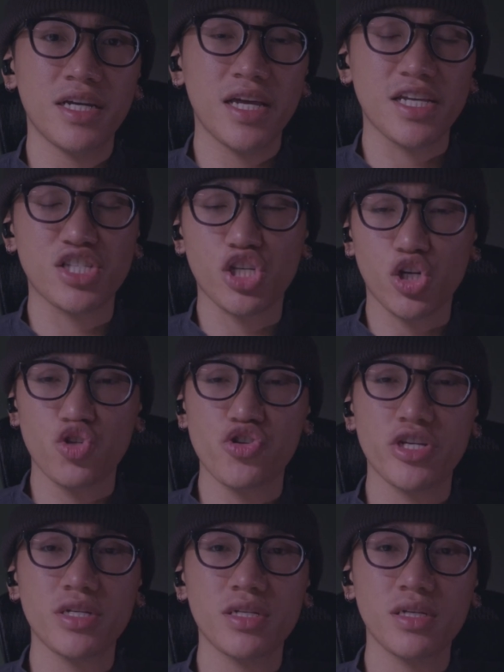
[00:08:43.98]

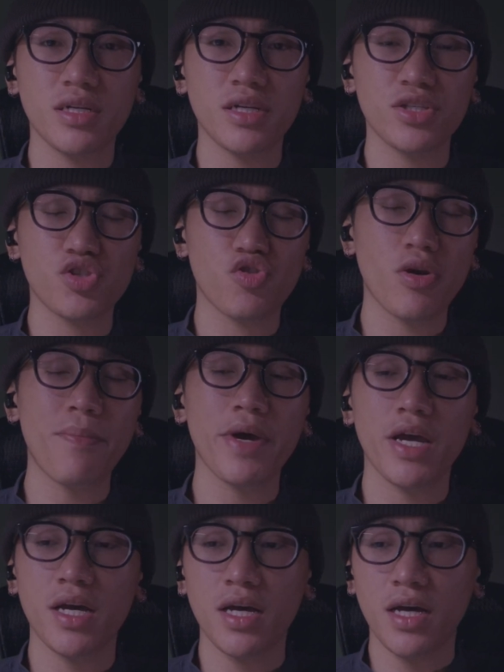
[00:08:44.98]
excursion trip,
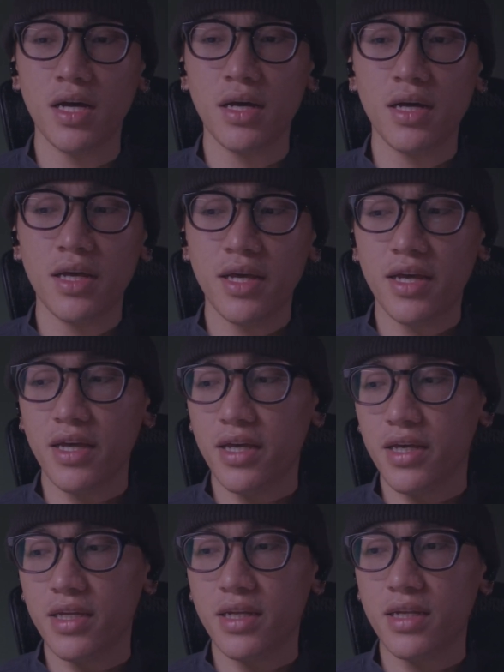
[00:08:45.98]

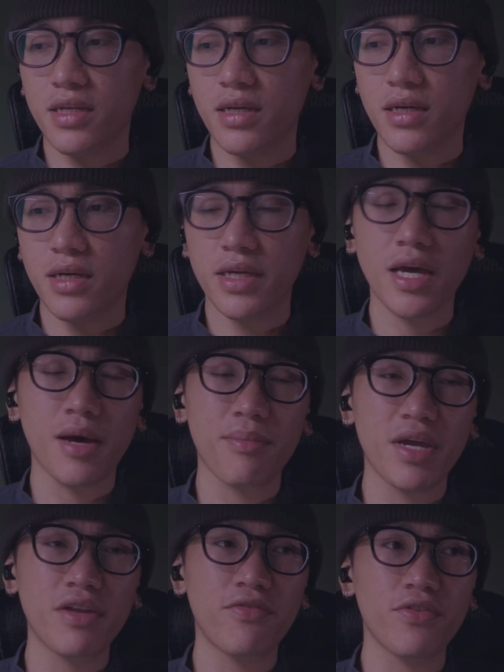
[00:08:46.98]
and yeah, I
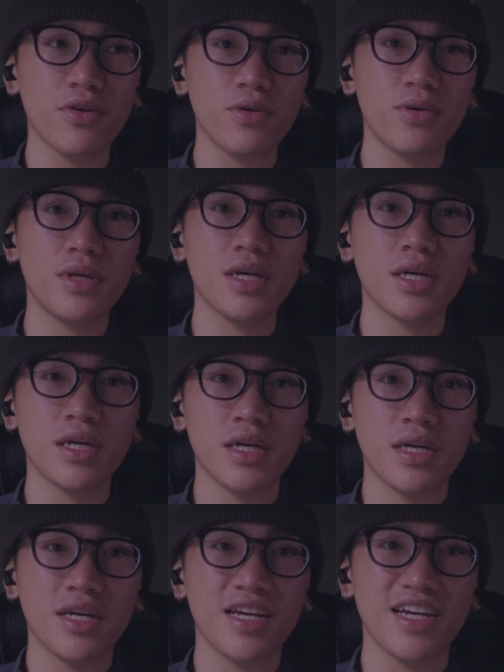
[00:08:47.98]
made food
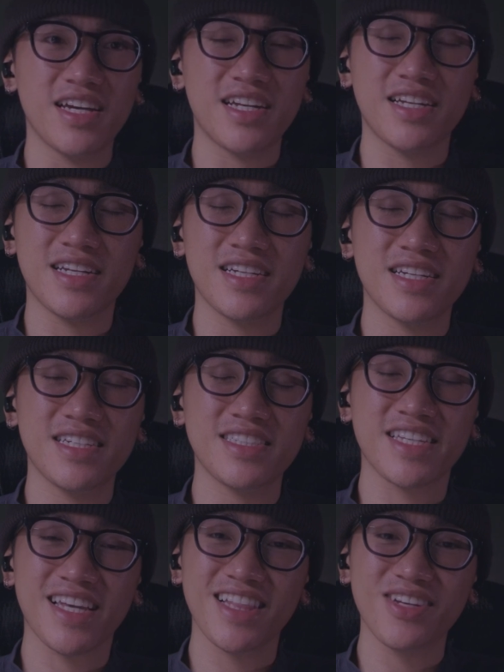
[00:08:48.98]
and
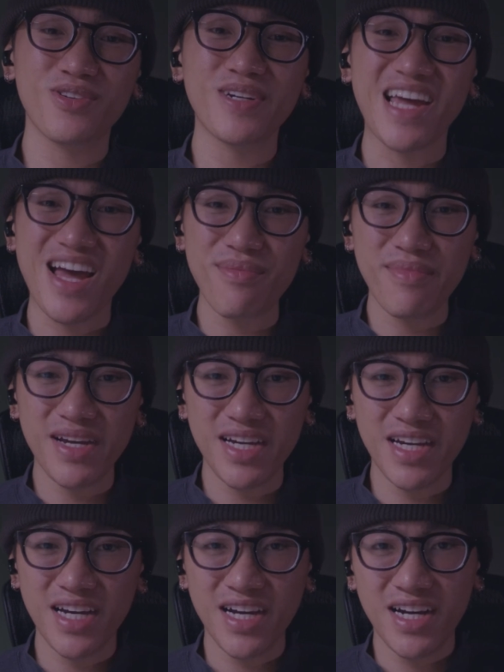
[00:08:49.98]
took a little nap.
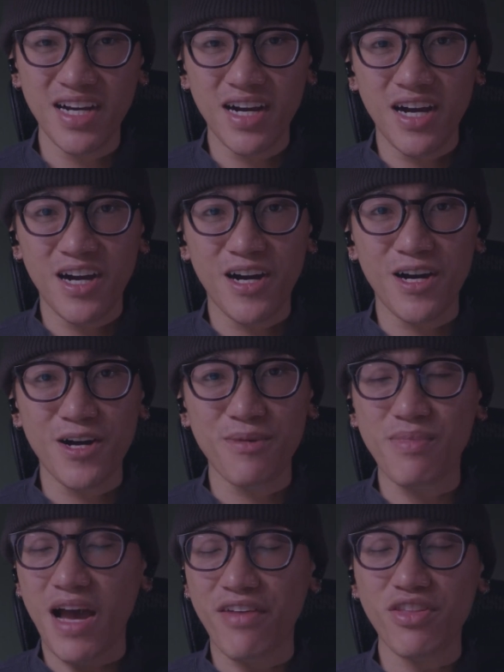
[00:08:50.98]

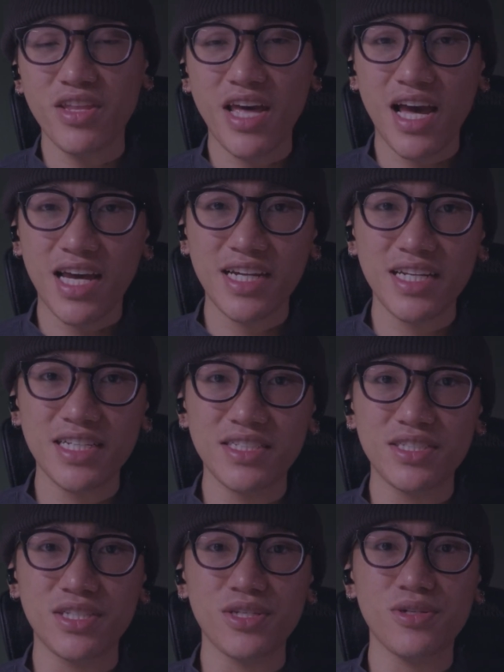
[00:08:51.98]
After that, I
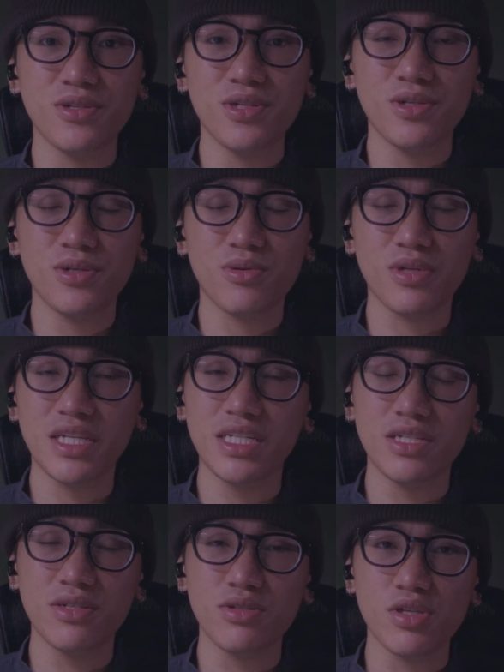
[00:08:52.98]
didn't really
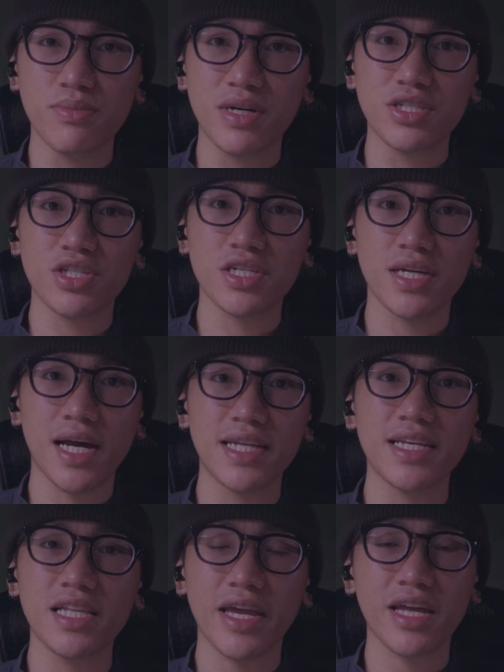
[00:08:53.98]
do too much. I
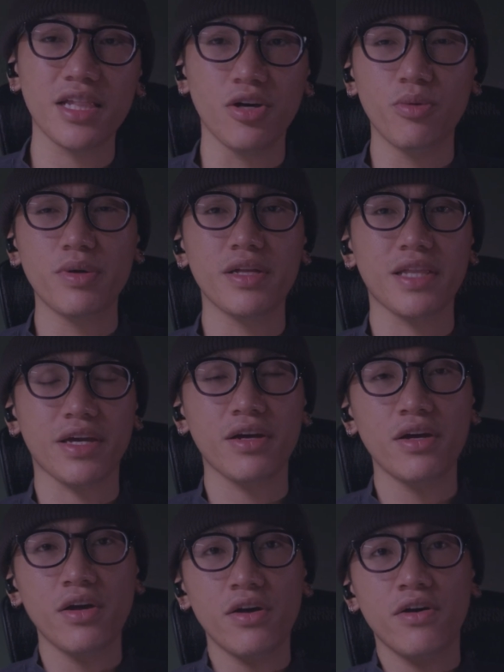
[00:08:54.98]
did like a little bit of, like
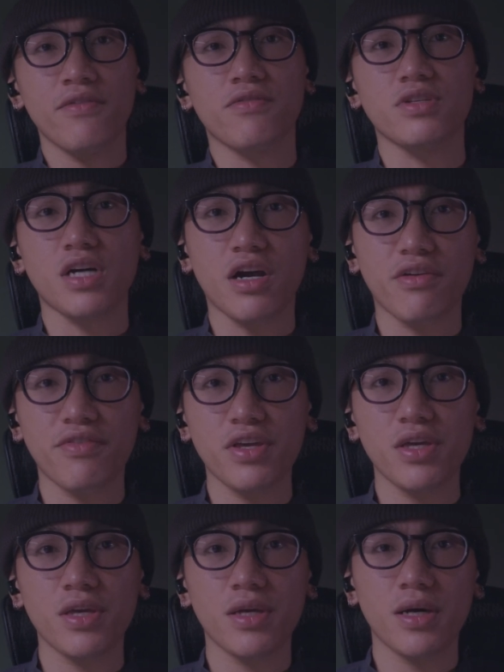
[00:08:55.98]

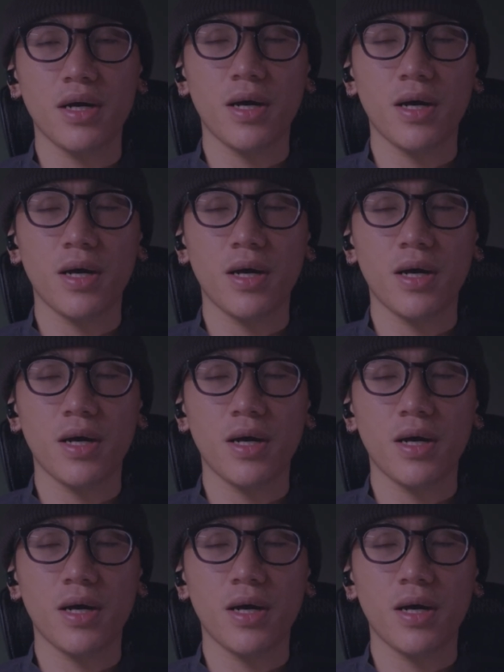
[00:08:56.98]
photography